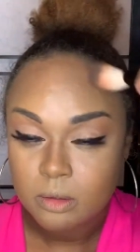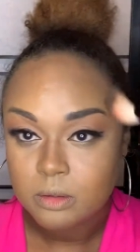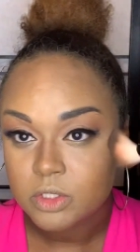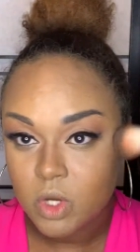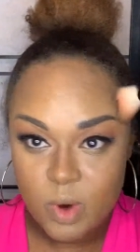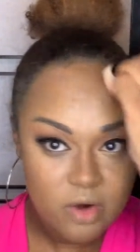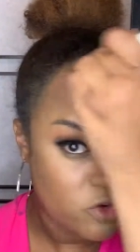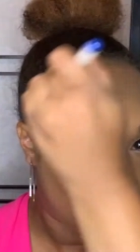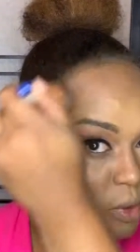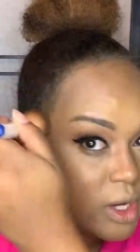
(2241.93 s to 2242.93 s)
So wherever you
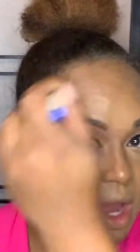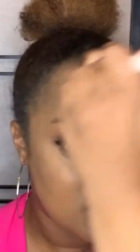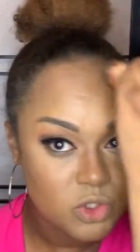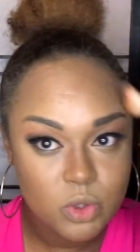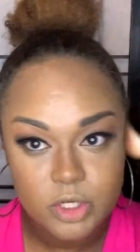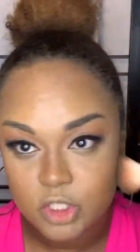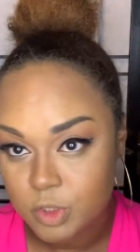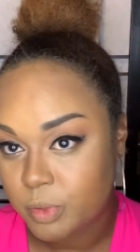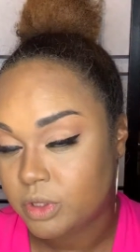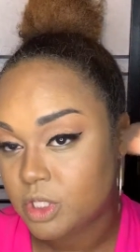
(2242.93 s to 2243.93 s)
put contour, you just
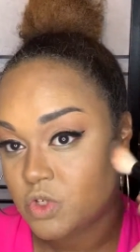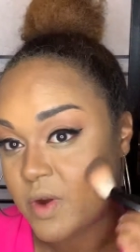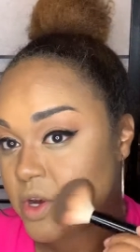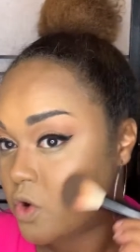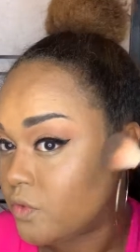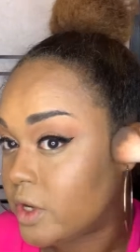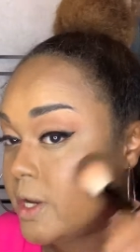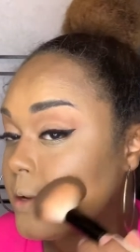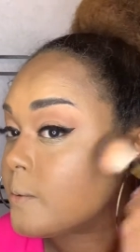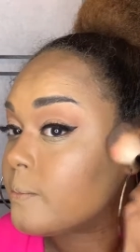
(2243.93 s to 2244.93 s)
put this right over it.
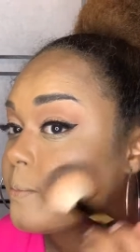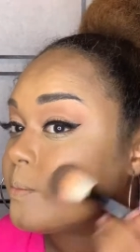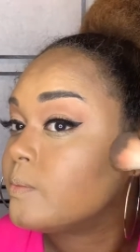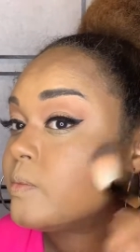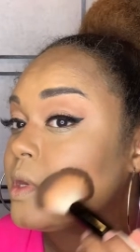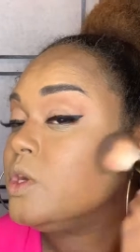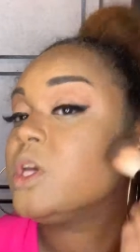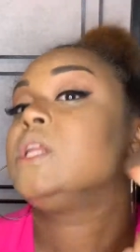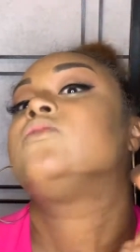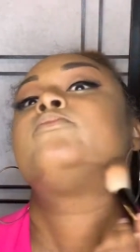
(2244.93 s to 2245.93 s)
You
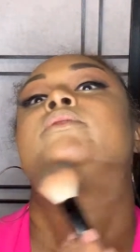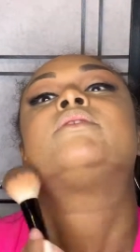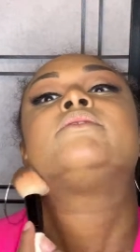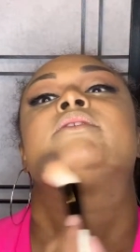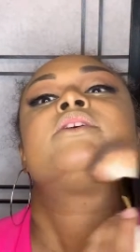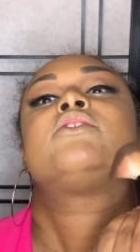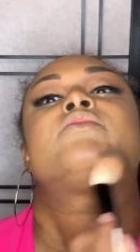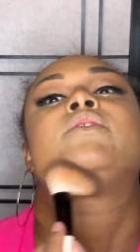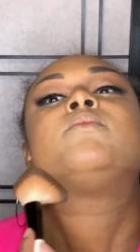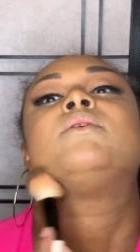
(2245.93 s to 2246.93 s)
can even put it under here
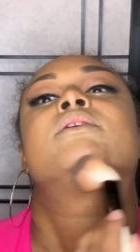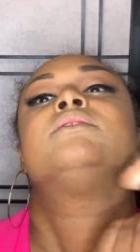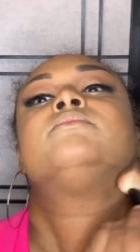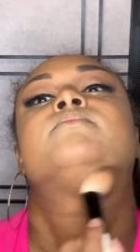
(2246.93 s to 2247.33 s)
if you want.